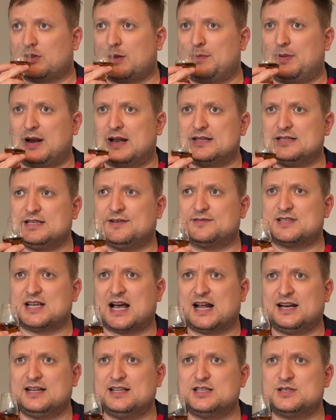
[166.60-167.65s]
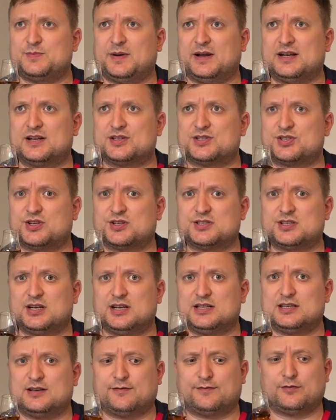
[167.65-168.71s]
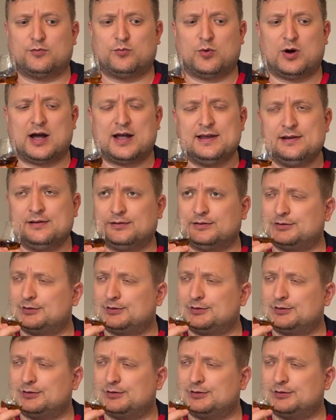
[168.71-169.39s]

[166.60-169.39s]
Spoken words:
plenty of tannins, but in a subtly different way.